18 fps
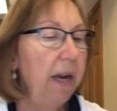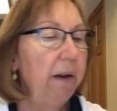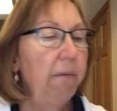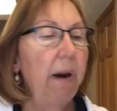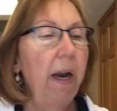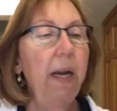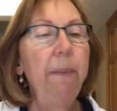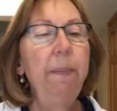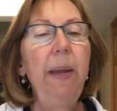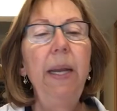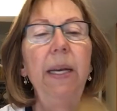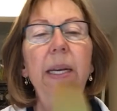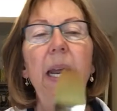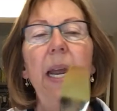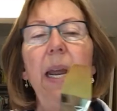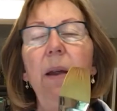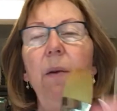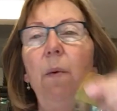recommend
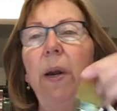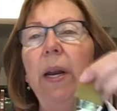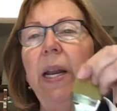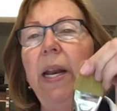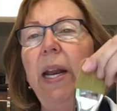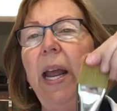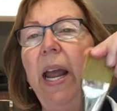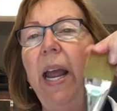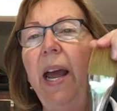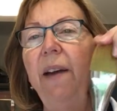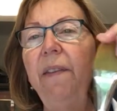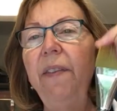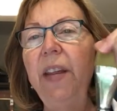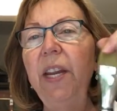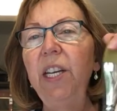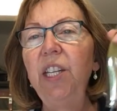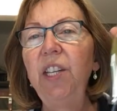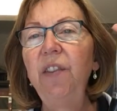a 1.5
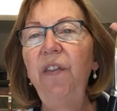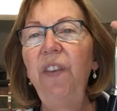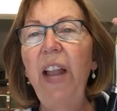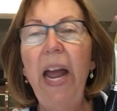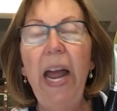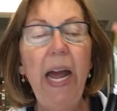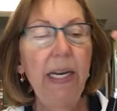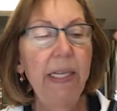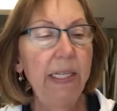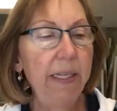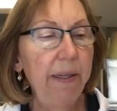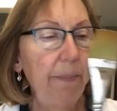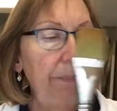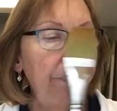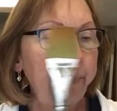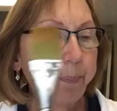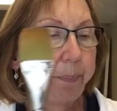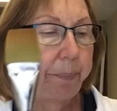inch flat
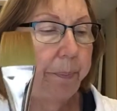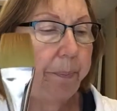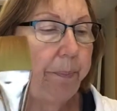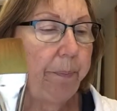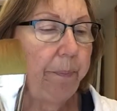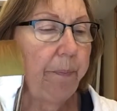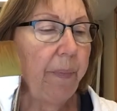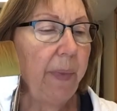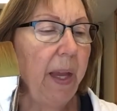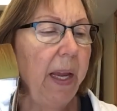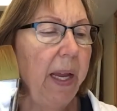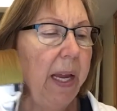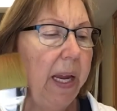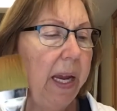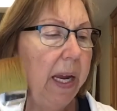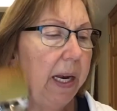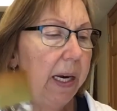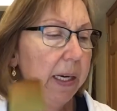
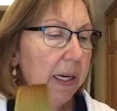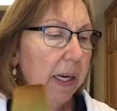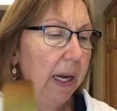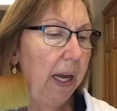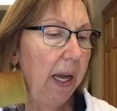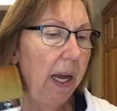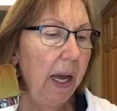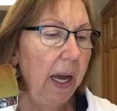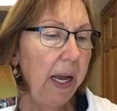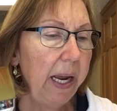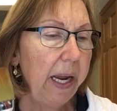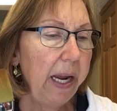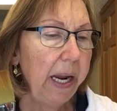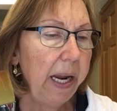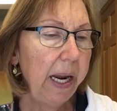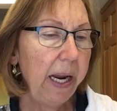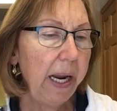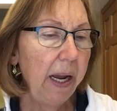and
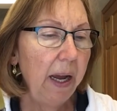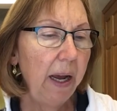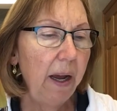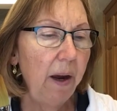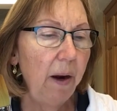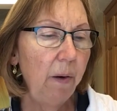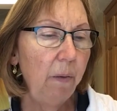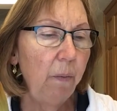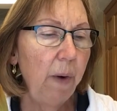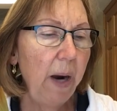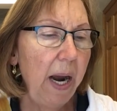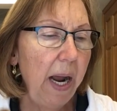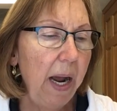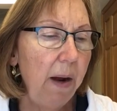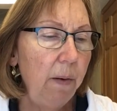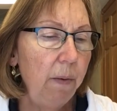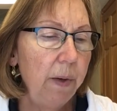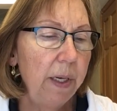a
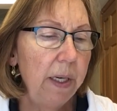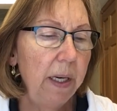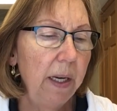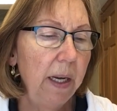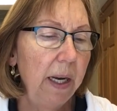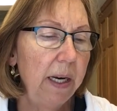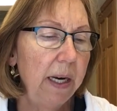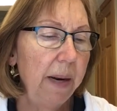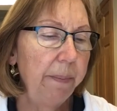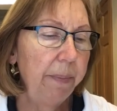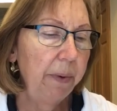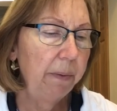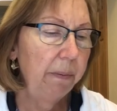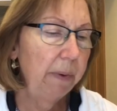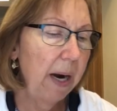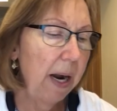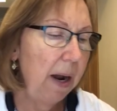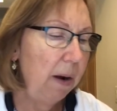number
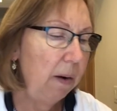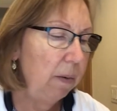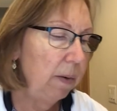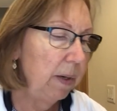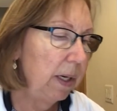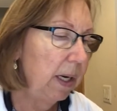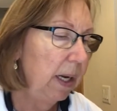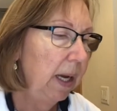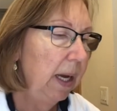round